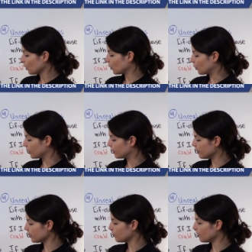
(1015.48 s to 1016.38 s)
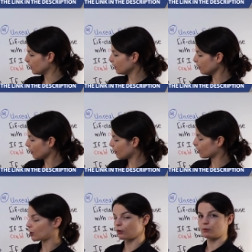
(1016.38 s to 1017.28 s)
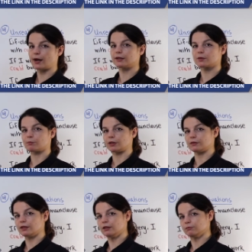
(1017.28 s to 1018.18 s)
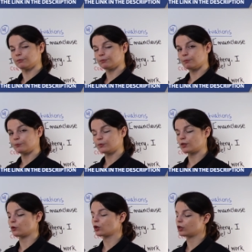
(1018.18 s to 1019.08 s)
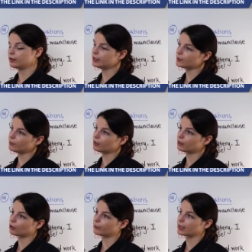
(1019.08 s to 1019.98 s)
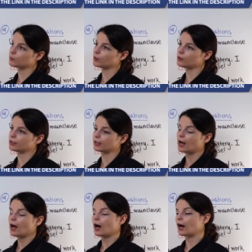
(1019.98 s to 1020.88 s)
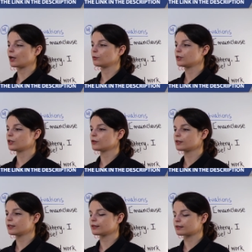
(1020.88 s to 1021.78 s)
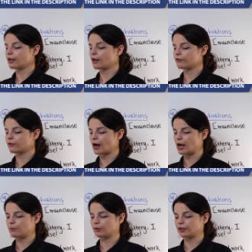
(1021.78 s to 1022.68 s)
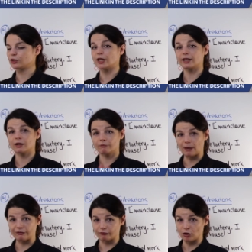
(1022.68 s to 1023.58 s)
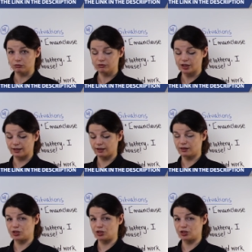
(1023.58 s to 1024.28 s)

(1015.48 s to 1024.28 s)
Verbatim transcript: could this be the correct building? So could this be the correct building? I would use this if I'm like checking my phone, checking the